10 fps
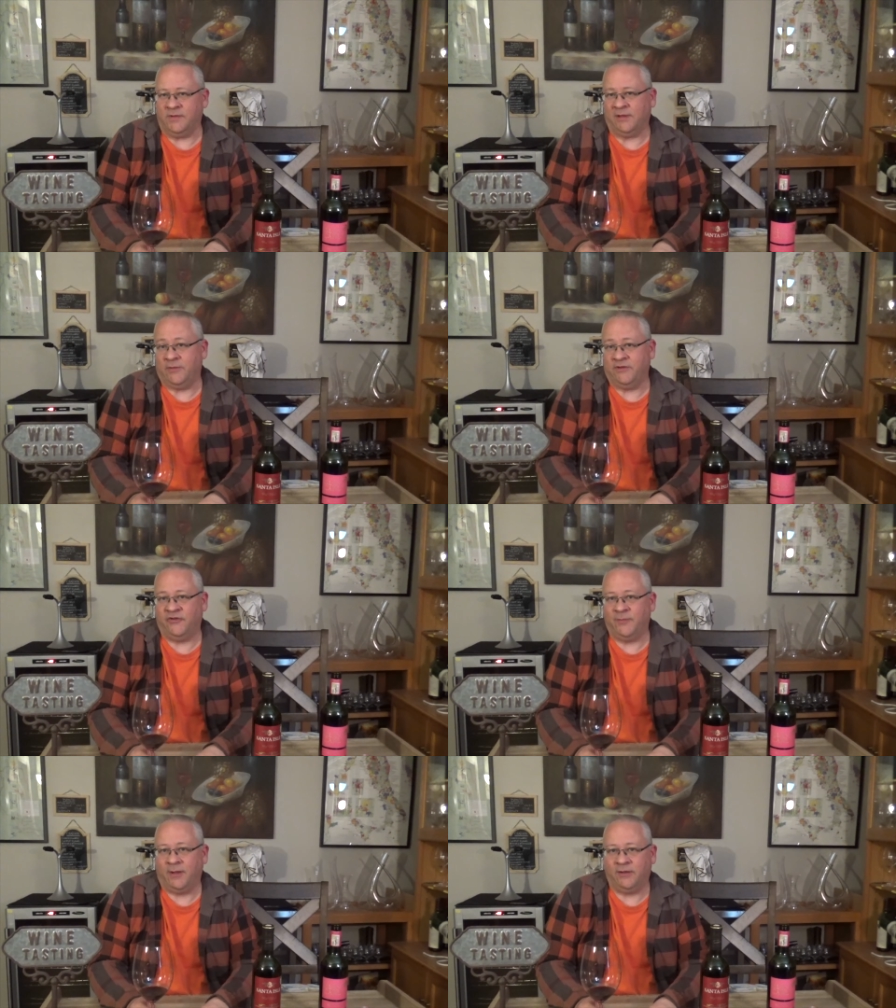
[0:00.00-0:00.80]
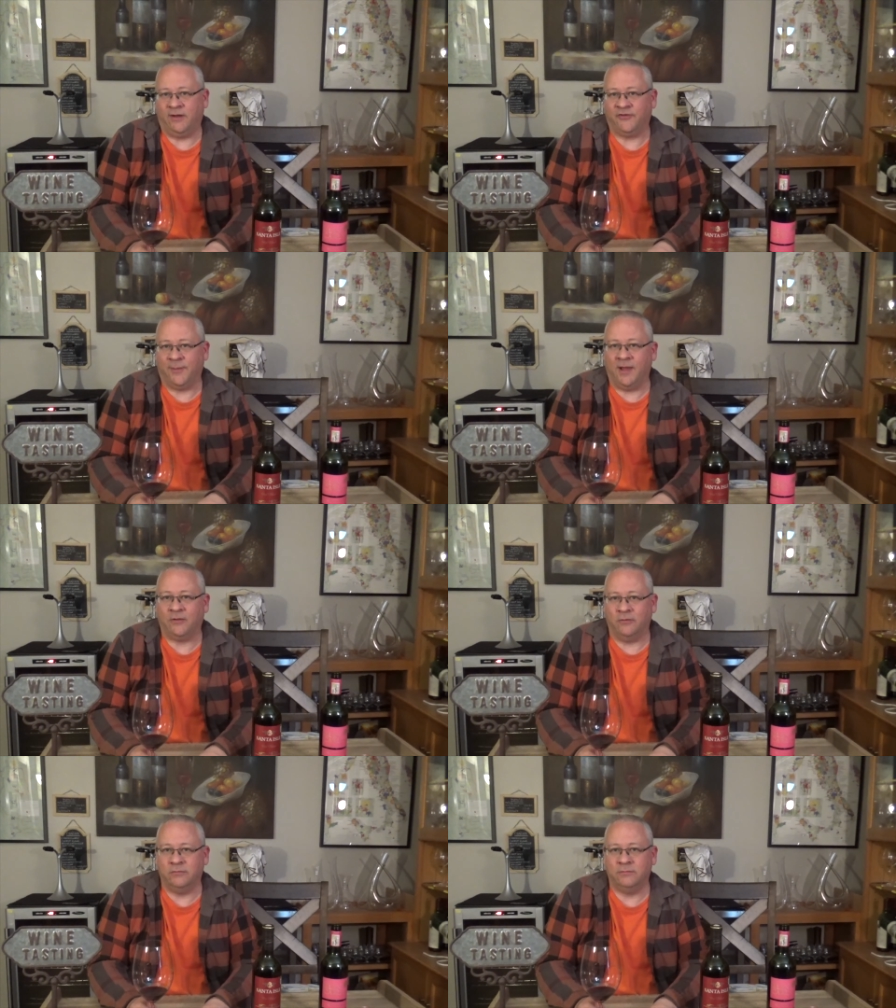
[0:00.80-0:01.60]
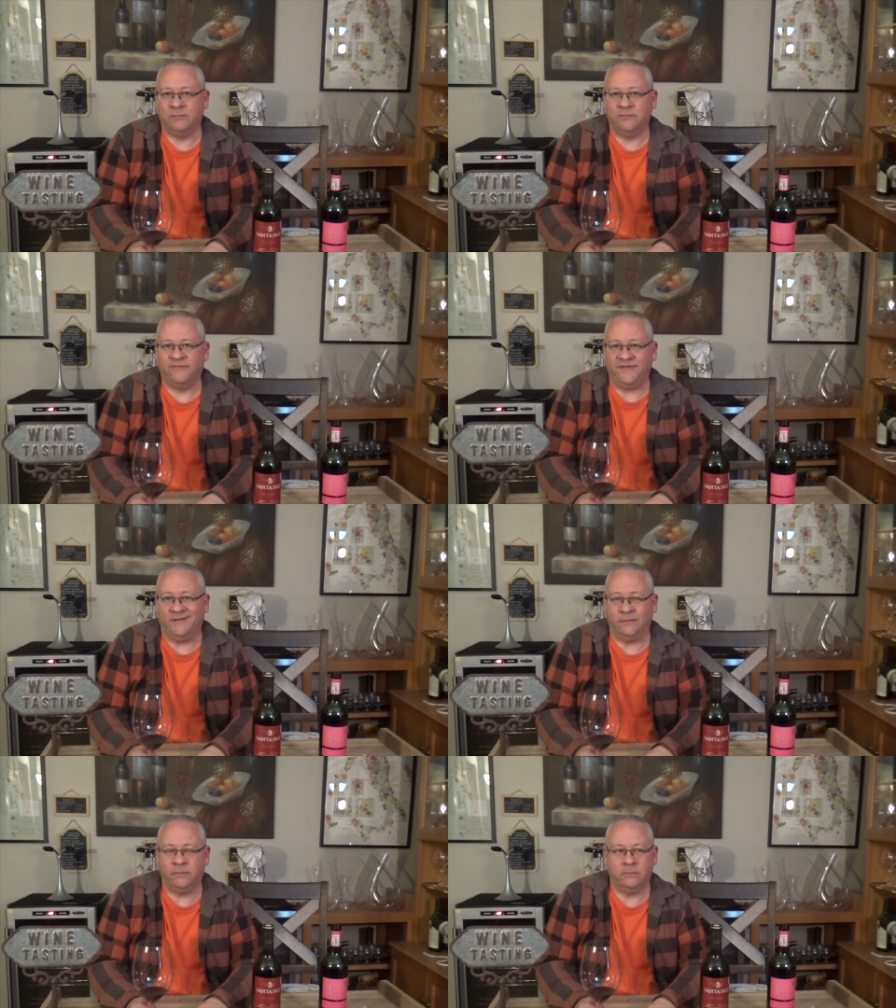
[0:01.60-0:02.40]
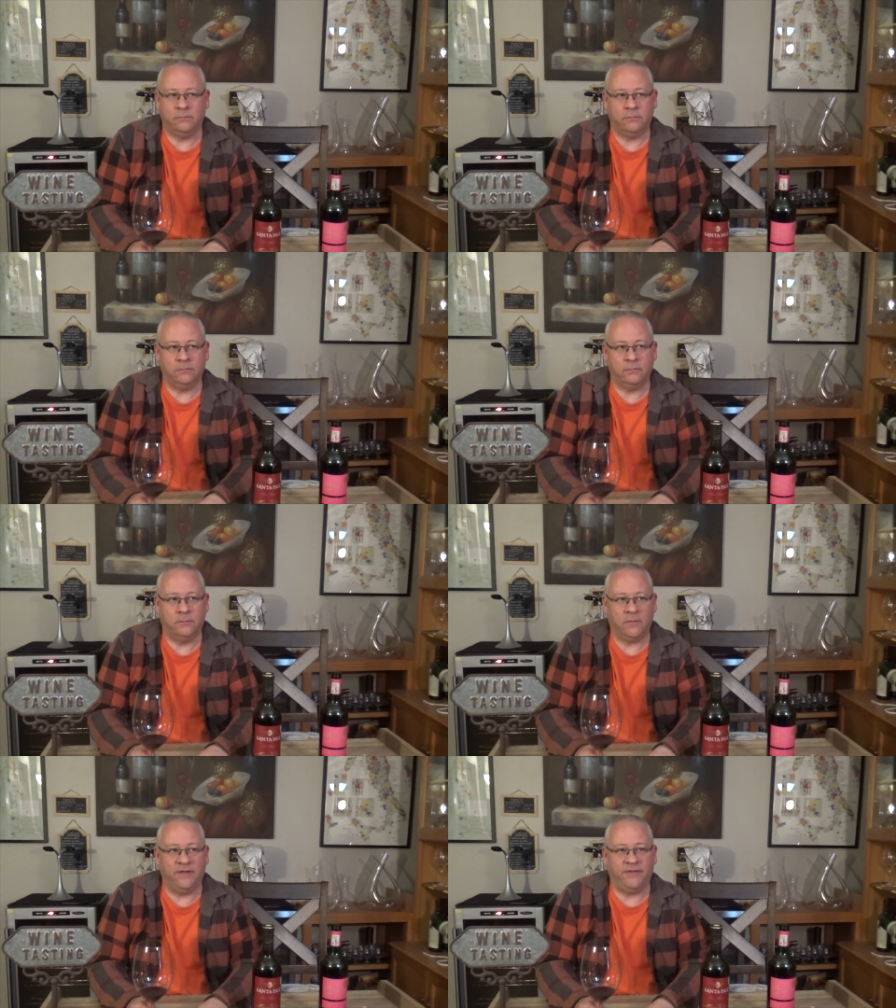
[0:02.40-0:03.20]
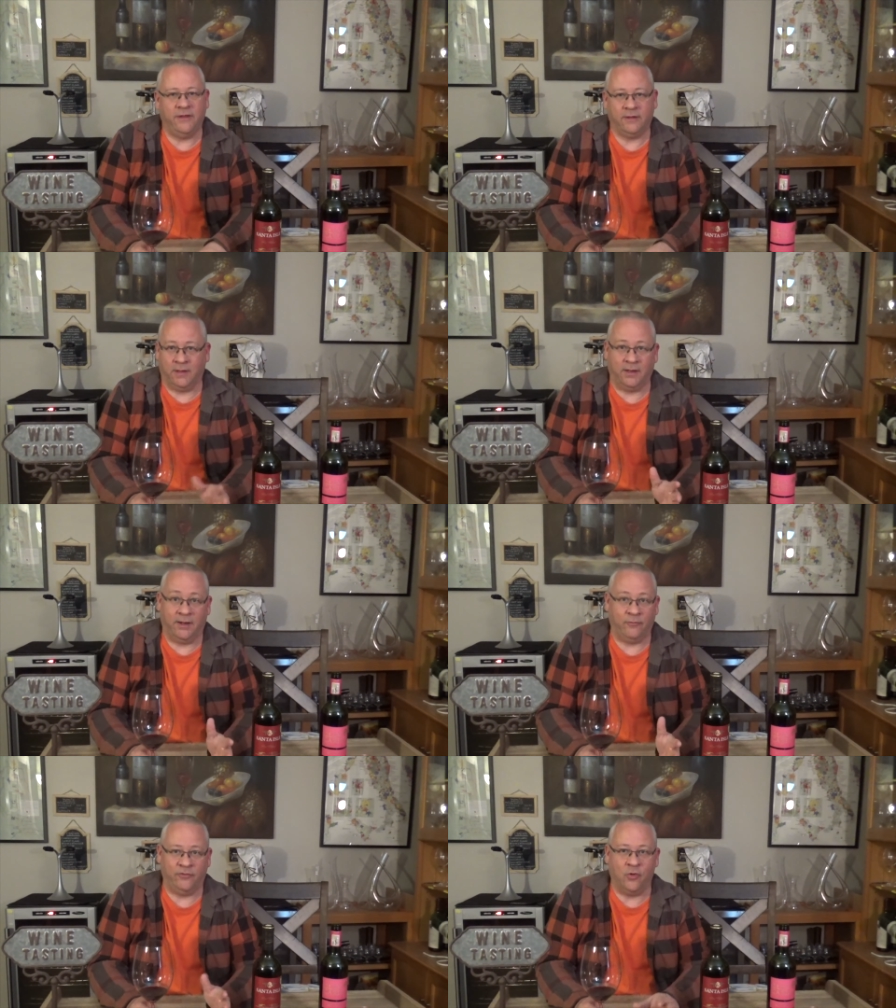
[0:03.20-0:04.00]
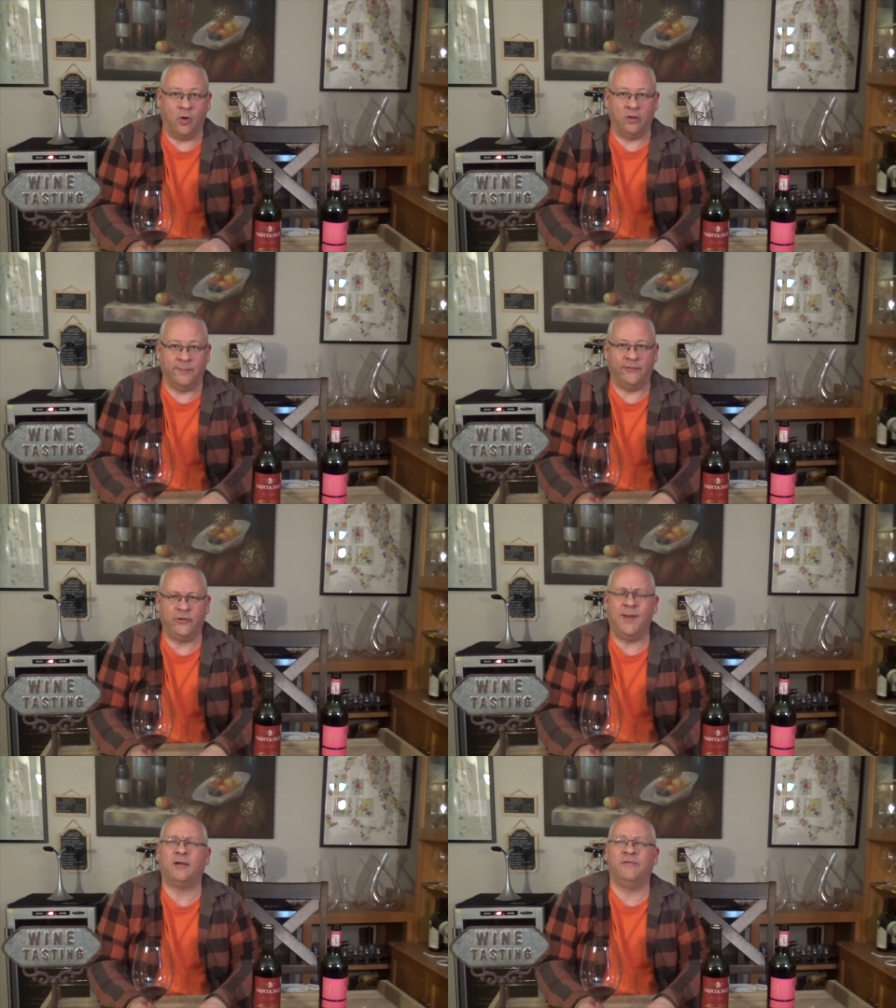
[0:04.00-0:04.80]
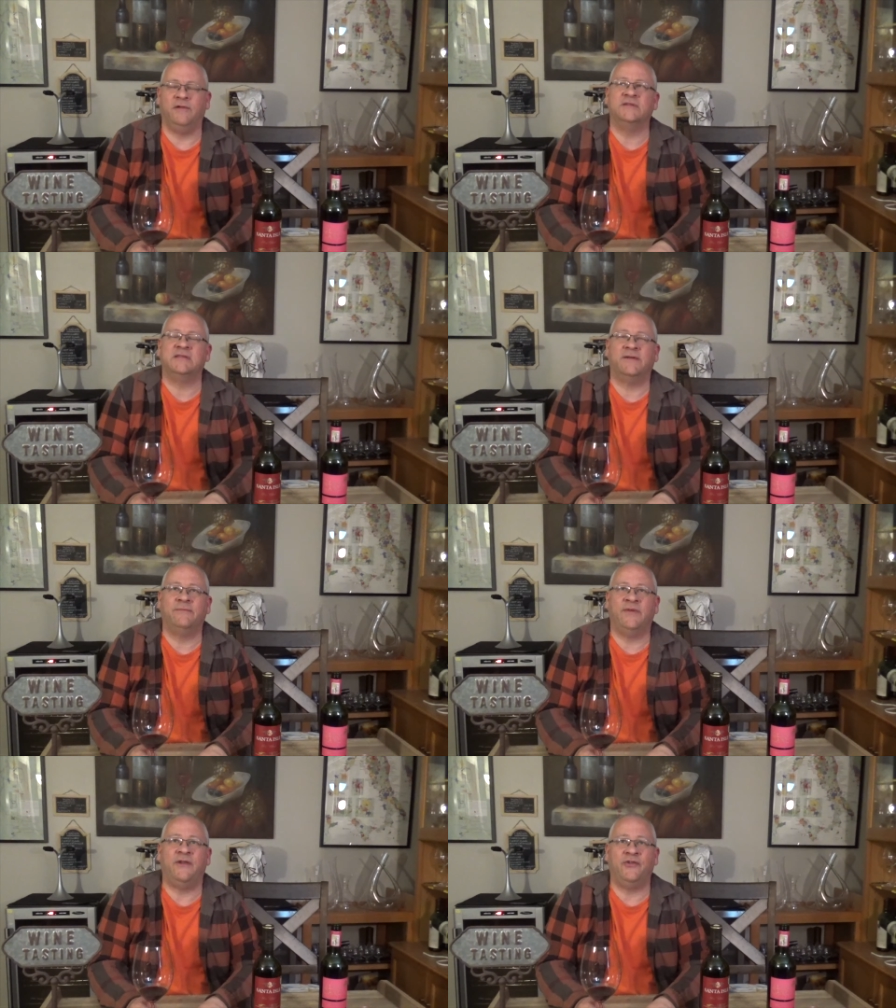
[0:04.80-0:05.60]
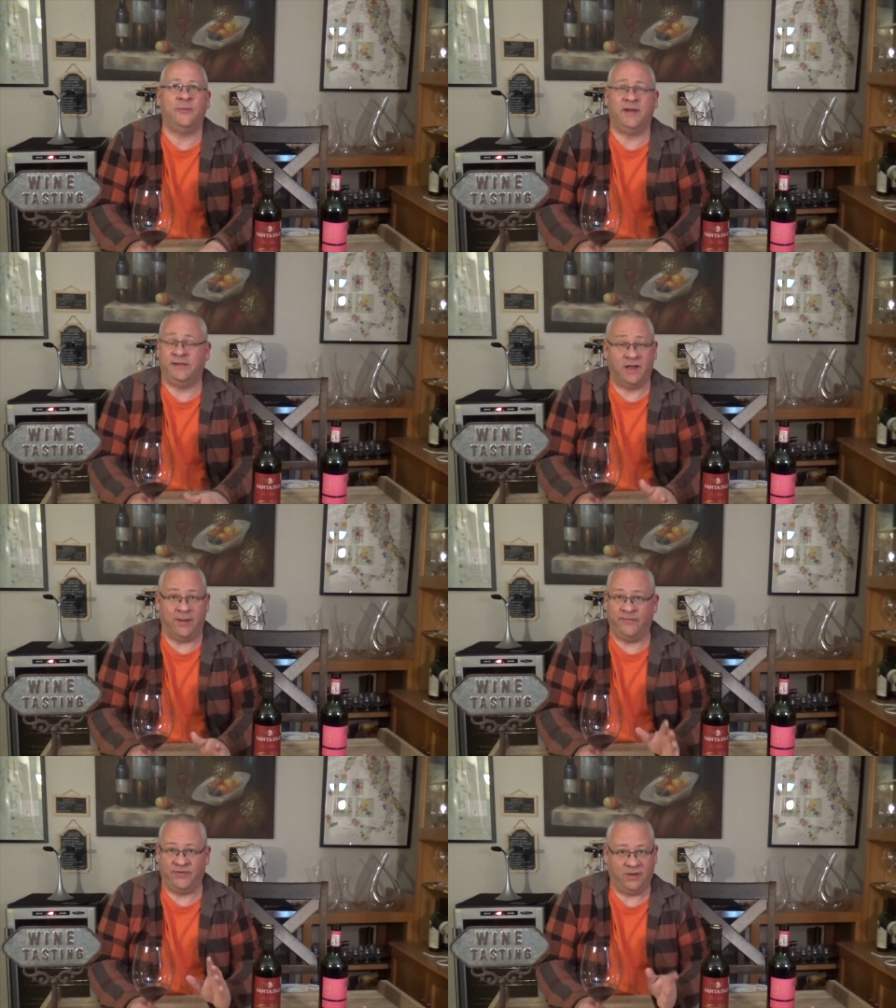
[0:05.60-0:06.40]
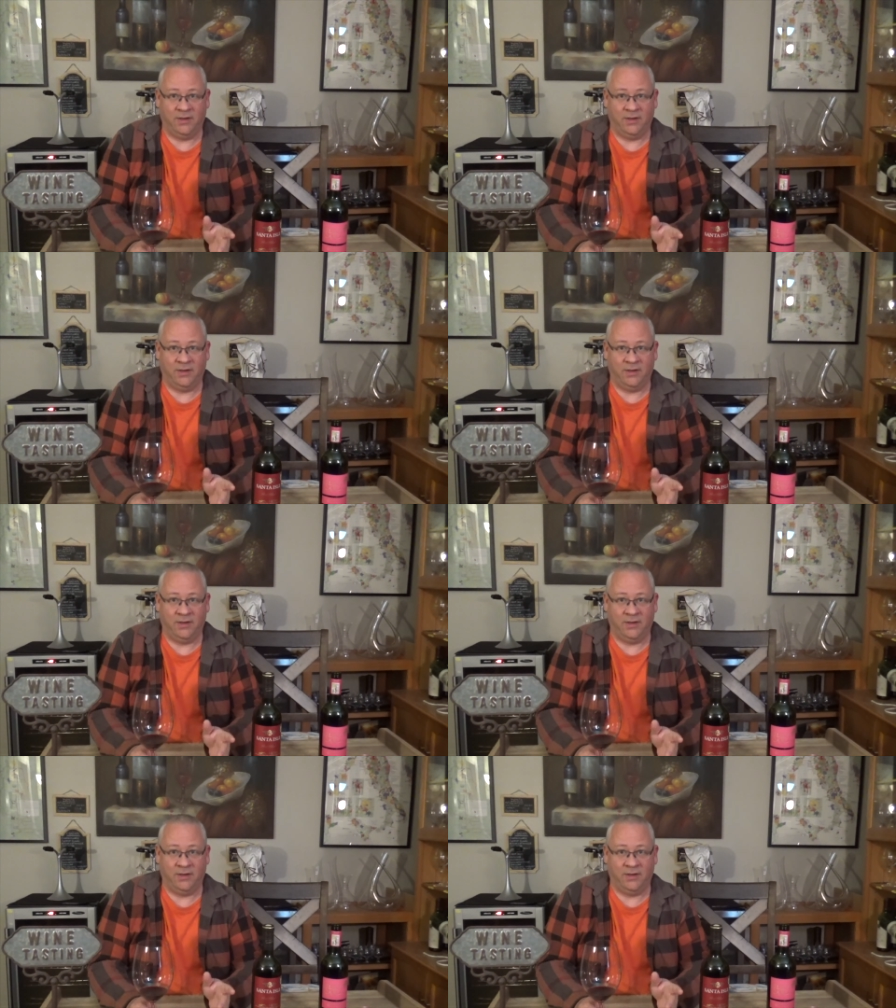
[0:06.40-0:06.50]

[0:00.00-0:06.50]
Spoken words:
you'd smell in a tobacco field. I think I would know all about tobacco fields because I've been there so many times.